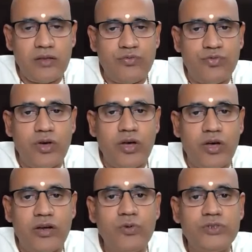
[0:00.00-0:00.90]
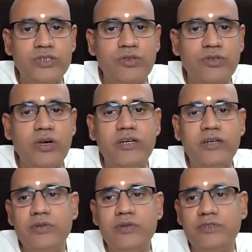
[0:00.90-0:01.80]
If you are renouncing your
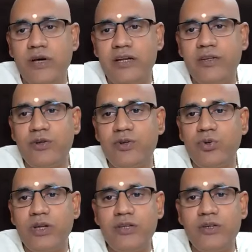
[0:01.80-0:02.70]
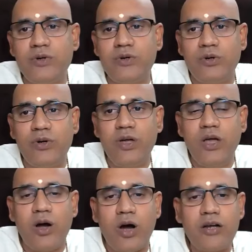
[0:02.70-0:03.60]
individuality and your
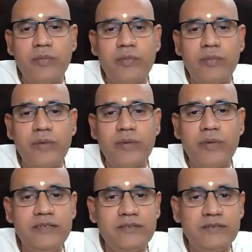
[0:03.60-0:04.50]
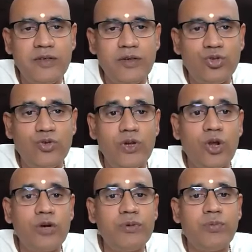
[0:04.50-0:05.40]
ego, automatically you will
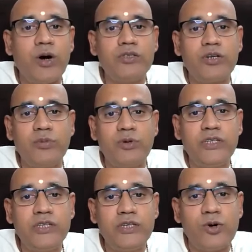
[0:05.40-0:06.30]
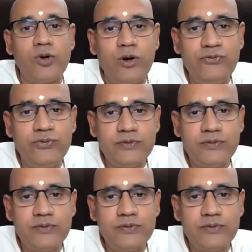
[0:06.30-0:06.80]
not be bothered about the ego of